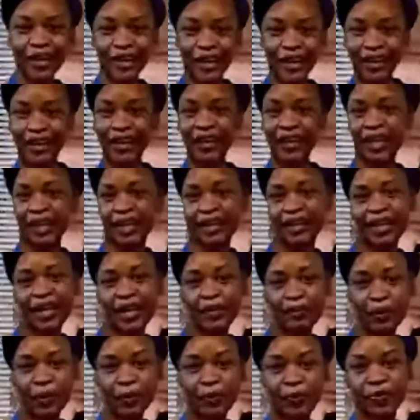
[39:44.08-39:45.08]
Like let
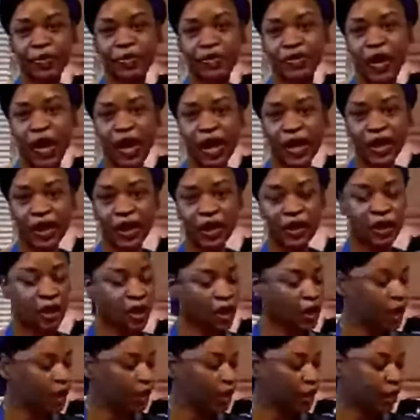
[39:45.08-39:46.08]
people try it,
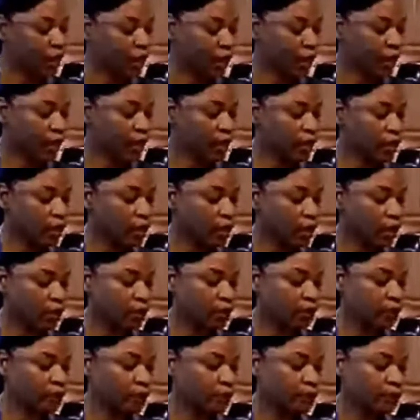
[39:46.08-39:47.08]

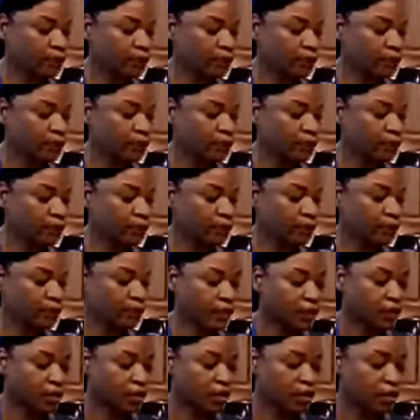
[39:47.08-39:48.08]
and
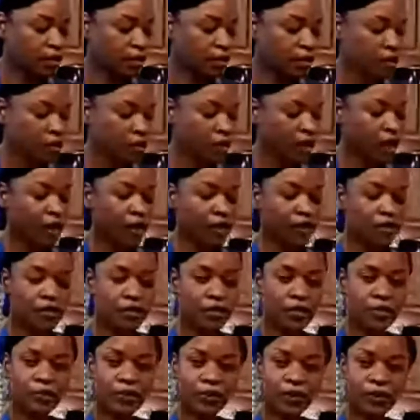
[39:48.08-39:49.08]
yeah,
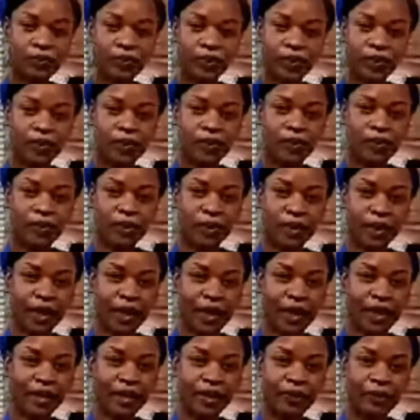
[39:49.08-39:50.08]
just be cool and
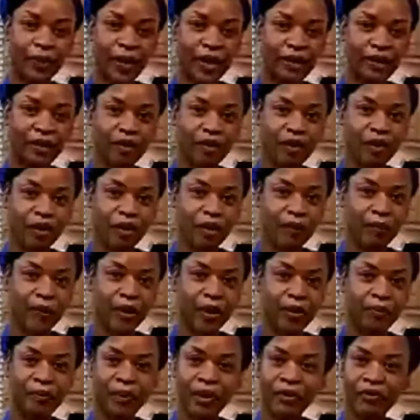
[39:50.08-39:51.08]
kind about it all.
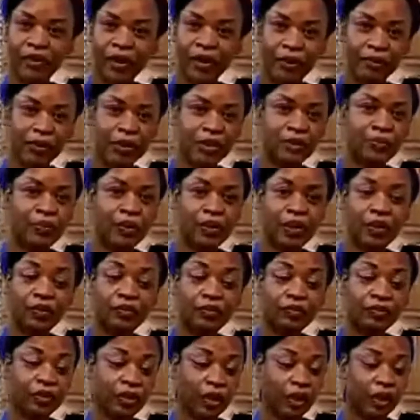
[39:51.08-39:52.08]
But my family's been
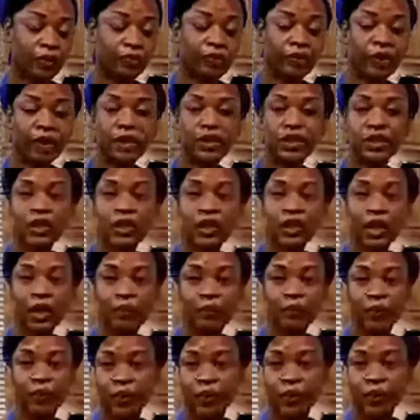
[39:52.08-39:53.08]
really embracing.
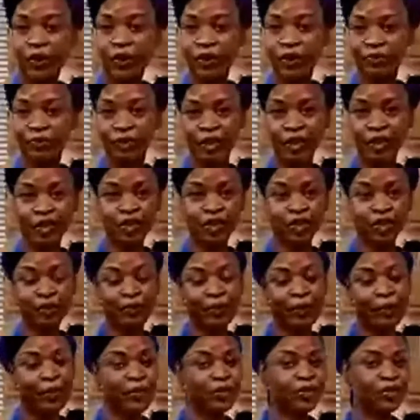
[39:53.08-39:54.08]
When I brought the vegan shrimp, I
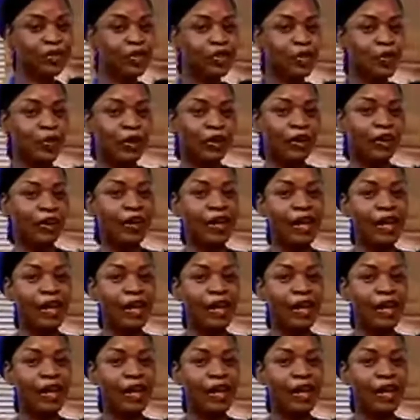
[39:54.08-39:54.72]
wasn't sure.